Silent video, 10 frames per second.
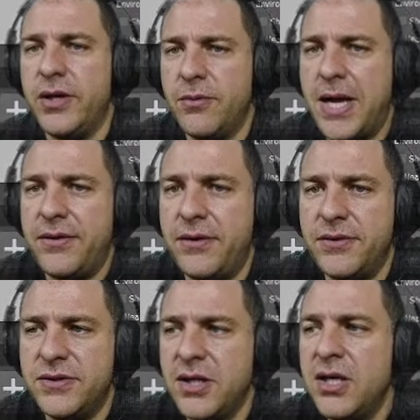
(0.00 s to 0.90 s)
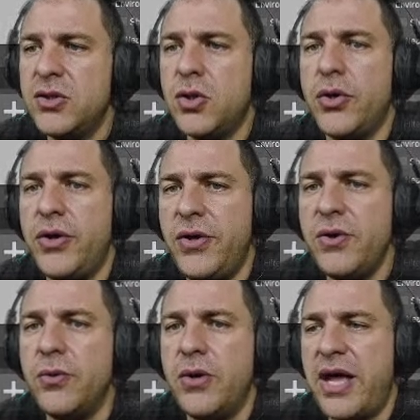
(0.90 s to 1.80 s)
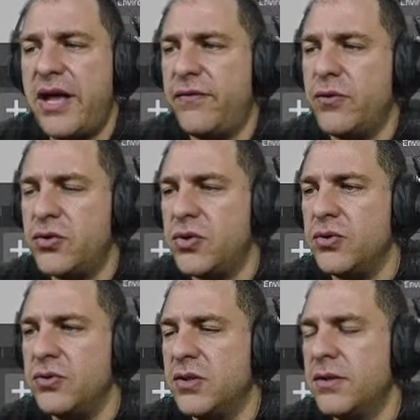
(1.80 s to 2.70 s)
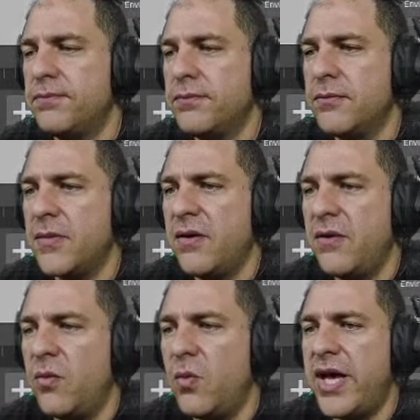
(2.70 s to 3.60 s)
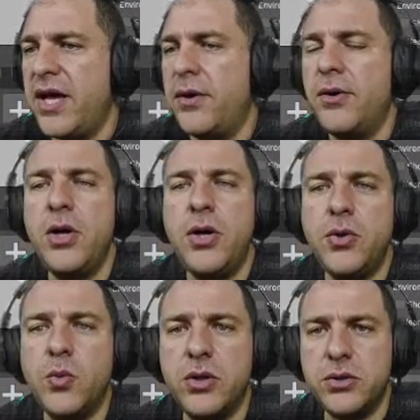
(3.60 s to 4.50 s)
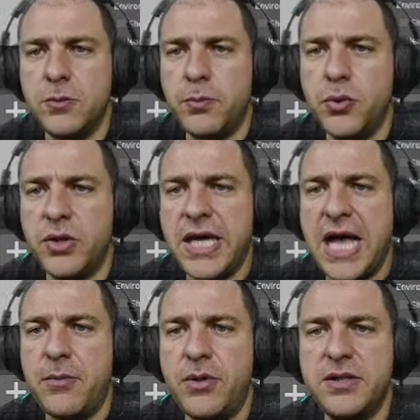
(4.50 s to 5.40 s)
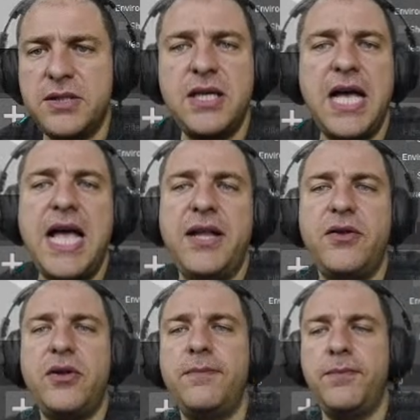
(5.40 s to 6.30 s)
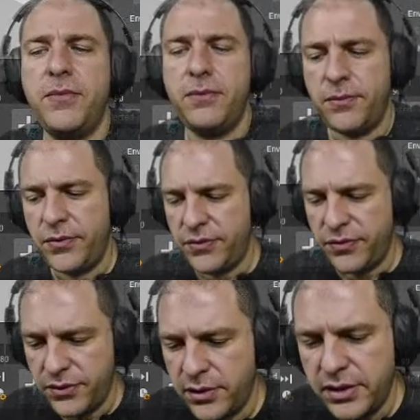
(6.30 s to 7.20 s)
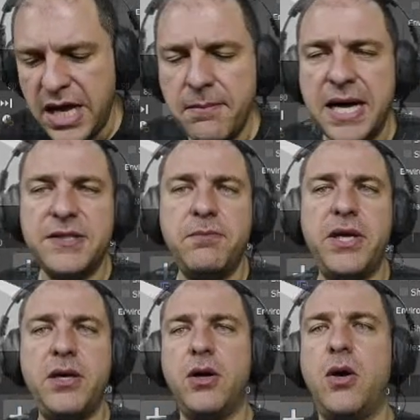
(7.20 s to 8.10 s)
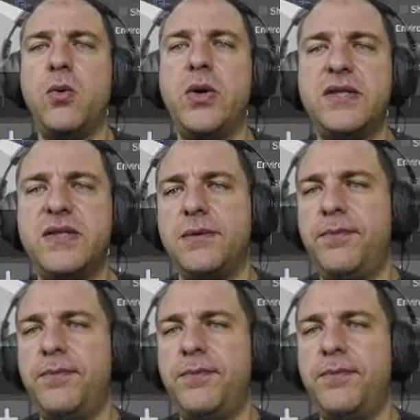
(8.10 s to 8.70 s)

renders. So you have to choose where you want to put cameras, and they must be always